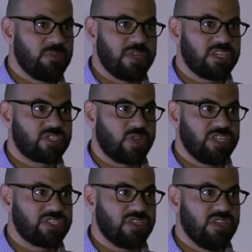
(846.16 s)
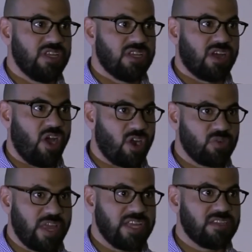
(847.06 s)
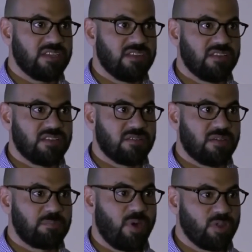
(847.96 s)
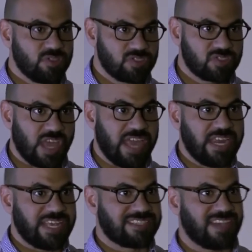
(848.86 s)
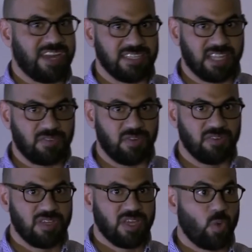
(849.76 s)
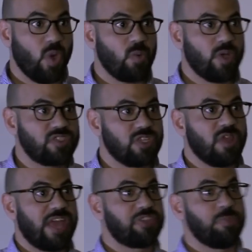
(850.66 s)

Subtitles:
administration heart rate, pulse, and anxiety level? What was it at the